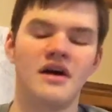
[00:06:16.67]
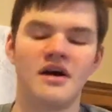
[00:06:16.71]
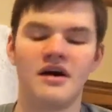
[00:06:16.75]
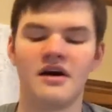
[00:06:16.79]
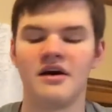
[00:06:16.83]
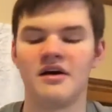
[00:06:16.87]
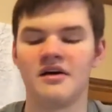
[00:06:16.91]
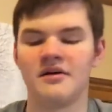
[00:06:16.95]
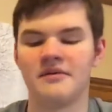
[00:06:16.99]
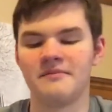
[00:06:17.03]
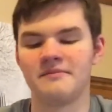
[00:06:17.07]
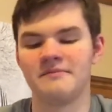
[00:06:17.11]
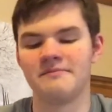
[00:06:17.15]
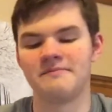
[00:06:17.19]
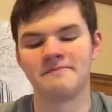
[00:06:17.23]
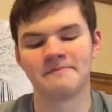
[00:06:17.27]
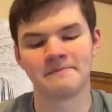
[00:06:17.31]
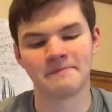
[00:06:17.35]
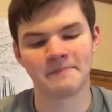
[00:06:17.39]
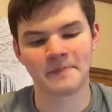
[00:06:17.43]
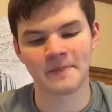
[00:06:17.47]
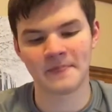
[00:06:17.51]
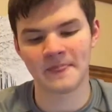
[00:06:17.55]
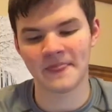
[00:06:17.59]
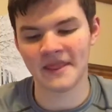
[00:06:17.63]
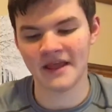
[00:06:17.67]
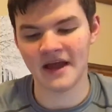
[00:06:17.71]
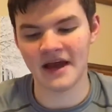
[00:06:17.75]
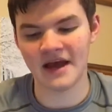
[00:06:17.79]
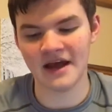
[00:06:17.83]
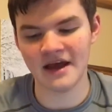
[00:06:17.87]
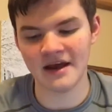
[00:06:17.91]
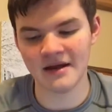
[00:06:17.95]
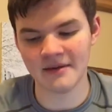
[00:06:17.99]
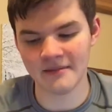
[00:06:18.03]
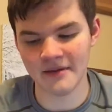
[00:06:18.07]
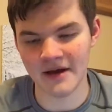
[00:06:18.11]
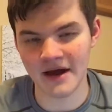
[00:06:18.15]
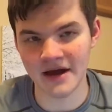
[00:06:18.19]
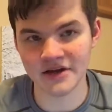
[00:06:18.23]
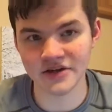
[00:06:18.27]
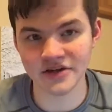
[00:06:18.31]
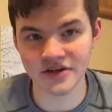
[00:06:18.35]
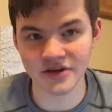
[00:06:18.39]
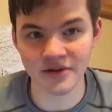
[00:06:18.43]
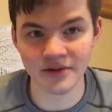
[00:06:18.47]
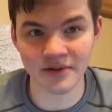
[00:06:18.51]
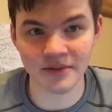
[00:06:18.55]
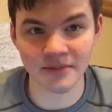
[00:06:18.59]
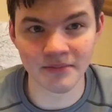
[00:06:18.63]
I am
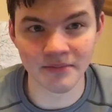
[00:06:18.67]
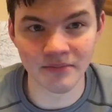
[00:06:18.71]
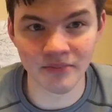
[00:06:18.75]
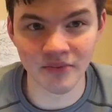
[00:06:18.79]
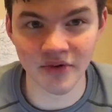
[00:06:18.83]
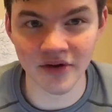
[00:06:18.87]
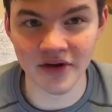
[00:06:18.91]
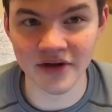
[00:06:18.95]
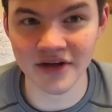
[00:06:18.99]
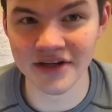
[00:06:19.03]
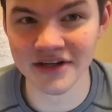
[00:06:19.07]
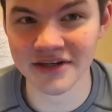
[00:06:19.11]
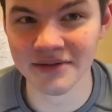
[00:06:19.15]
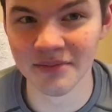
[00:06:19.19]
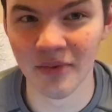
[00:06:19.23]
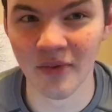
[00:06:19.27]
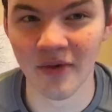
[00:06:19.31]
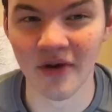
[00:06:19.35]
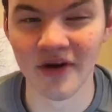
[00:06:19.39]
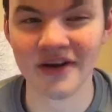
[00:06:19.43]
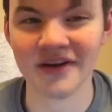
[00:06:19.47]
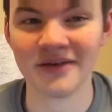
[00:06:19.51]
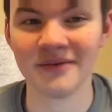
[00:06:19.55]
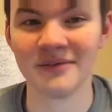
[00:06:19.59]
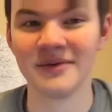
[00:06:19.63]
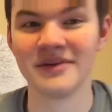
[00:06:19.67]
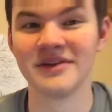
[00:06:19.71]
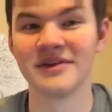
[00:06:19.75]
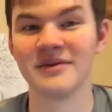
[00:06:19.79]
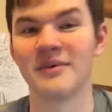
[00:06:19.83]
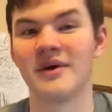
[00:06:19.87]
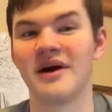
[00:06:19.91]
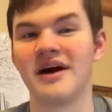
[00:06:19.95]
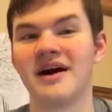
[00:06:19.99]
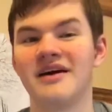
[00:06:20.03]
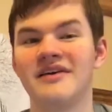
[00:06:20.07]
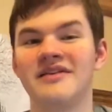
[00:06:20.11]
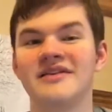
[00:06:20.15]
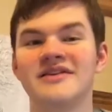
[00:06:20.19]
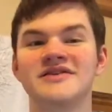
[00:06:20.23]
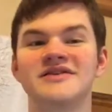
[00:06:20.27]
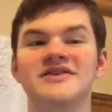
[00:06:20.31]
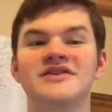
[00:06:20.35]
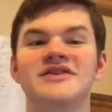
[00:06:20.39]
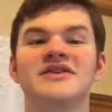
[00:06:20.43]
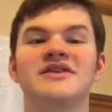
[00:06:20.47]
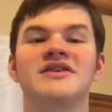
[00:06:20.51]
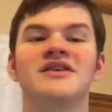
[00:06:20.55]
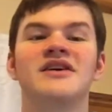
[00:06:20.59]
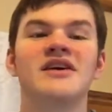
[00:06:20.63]
actually pretty disappointed with the Wild this
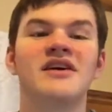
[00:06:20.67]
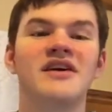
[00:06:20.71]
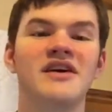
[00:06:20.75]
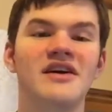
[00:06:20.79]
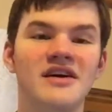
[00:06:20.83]
year.